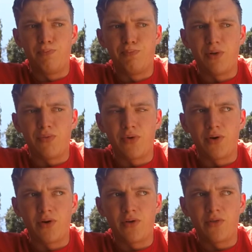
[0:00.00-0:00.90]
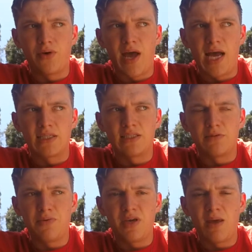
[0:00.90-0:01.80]
but there has to
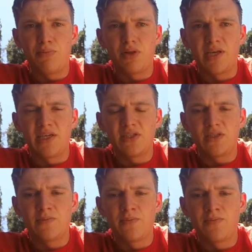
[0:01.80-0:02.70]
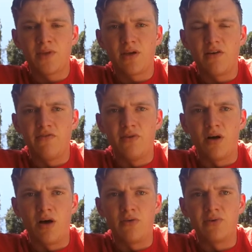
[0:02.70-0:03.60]
be a place of
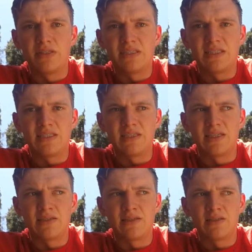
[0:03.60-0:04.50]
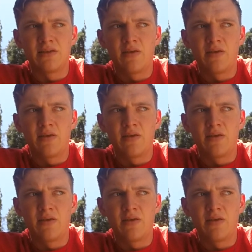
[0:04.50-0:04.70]
non-resistance.